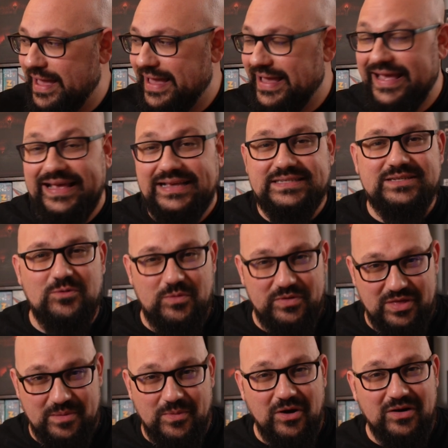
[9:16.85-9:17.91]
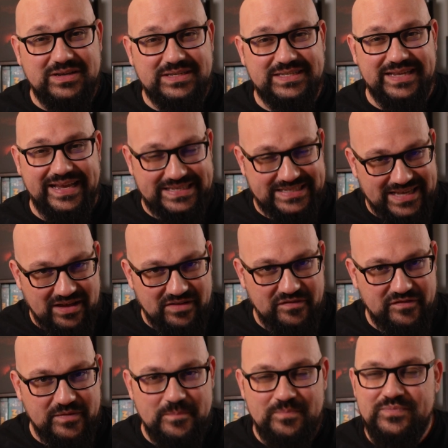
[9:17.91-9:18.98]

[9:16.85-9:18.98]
is with the box itself.